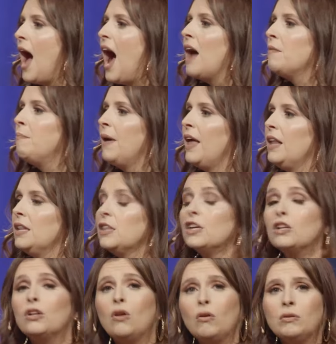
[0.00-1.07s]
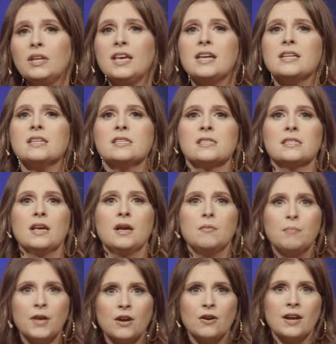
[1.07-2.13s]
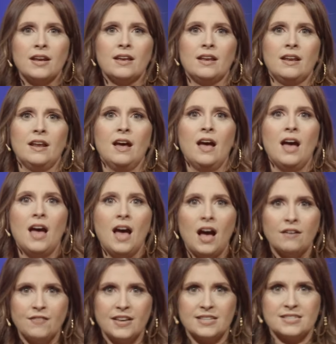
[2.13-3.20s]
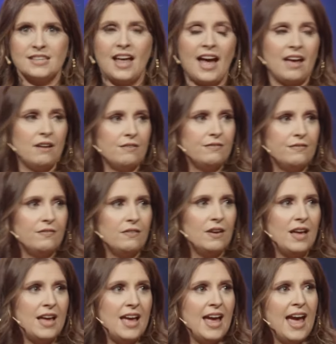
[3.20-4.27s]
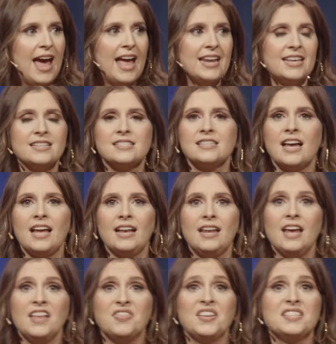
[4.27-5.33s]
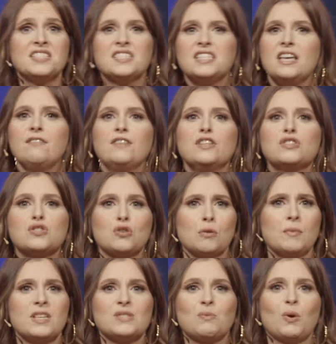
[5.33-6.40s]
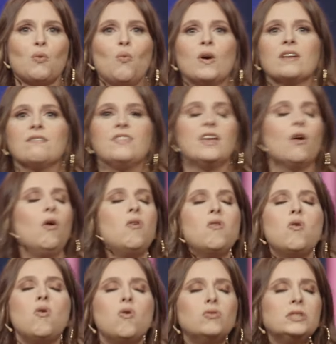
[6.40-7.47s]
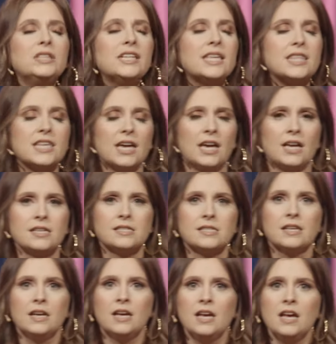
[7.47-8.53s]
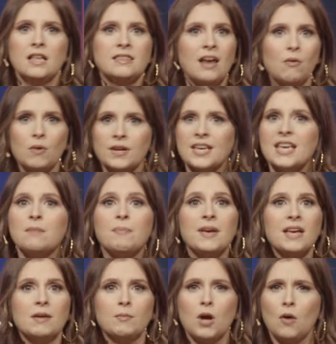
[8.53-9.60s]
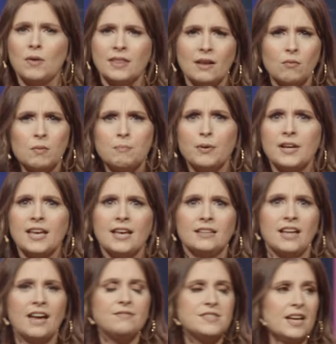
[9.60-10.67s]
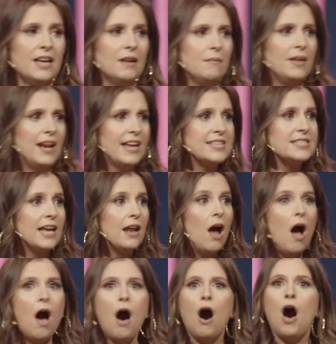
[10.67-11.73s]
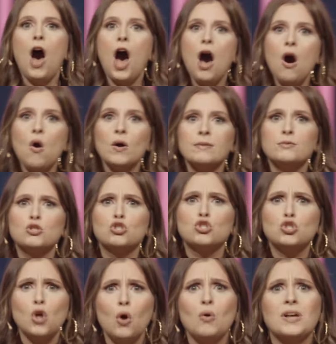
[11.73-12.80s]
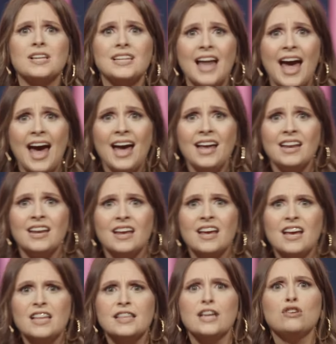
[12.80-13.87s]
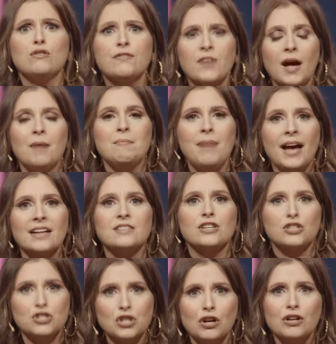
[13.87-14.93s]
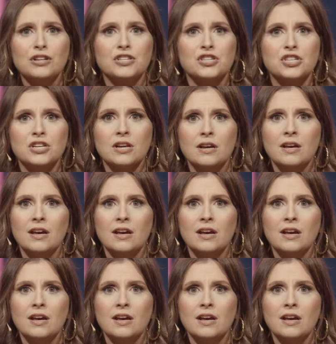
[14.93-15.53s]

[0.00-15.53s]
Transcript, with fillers: had been the loneliest period of his life. And he said that Stephen's sermons were one of the only things that were keeping him going, that were bringing life to him. And I said, oh, I'm so glad that you've come back to church.